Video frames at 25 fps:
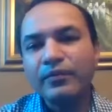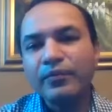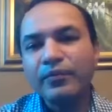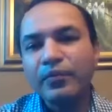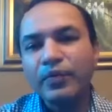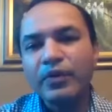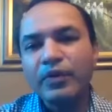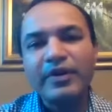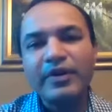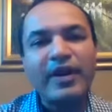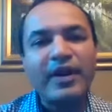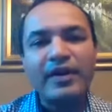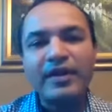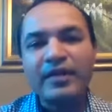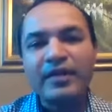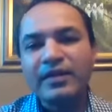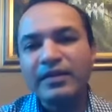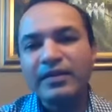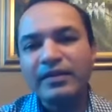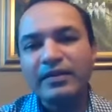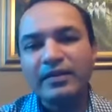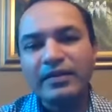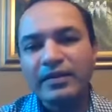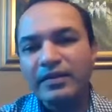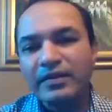we're not going
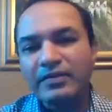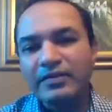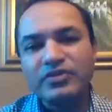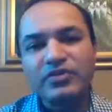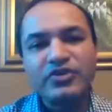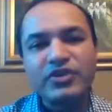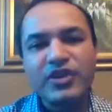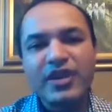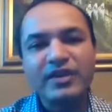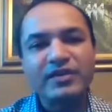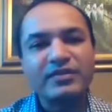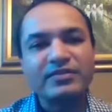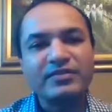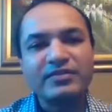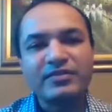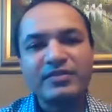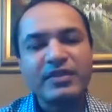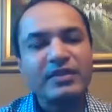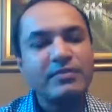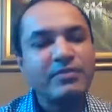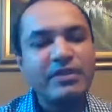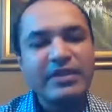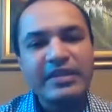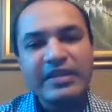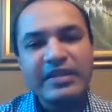to inject
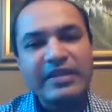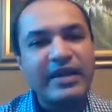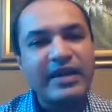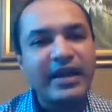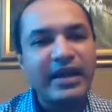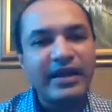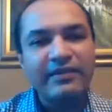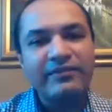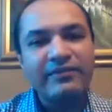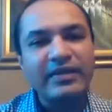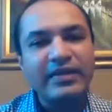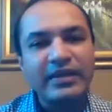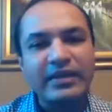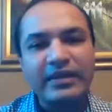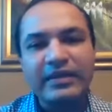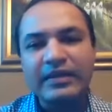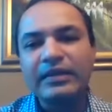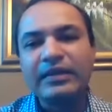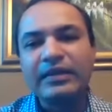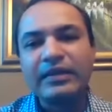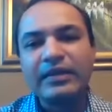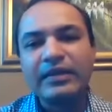CBD IV.